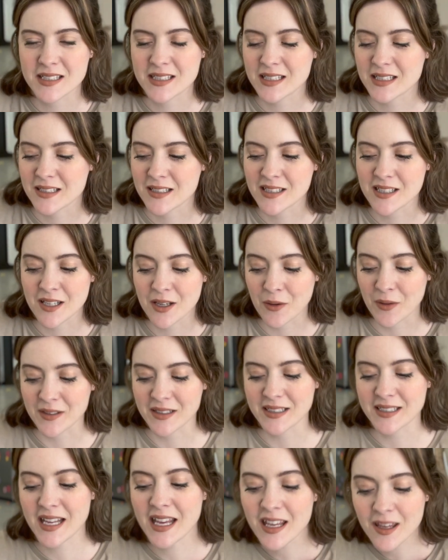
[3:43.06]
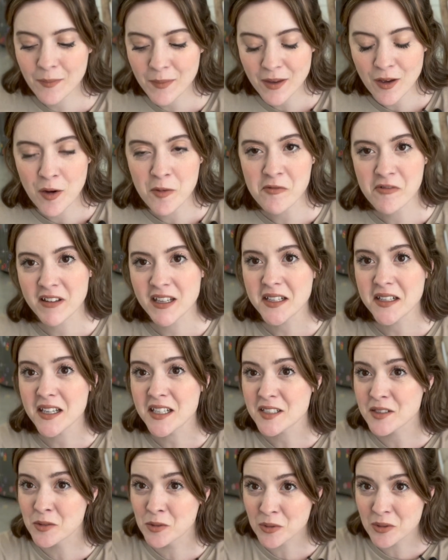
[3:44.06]
is going to take me. Hopefully
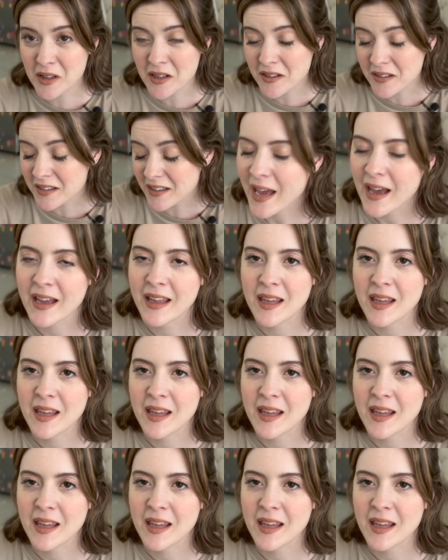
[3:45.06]
not too long.